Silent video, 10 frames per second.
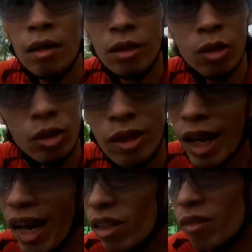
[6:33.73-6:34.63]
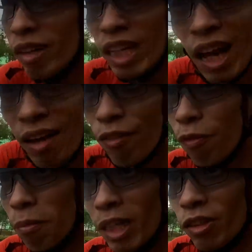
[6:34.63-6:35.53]
So today I don't really have
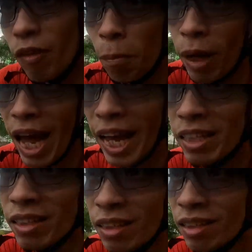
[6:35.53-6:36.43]
much of a plan,